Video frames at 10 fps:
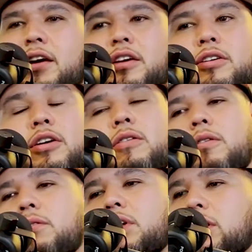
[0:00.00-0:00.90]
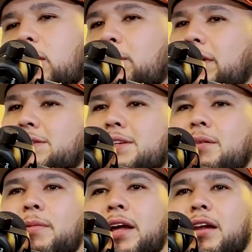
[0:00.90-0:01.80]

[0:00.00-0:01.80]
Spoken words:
you can go in a really dark place and it might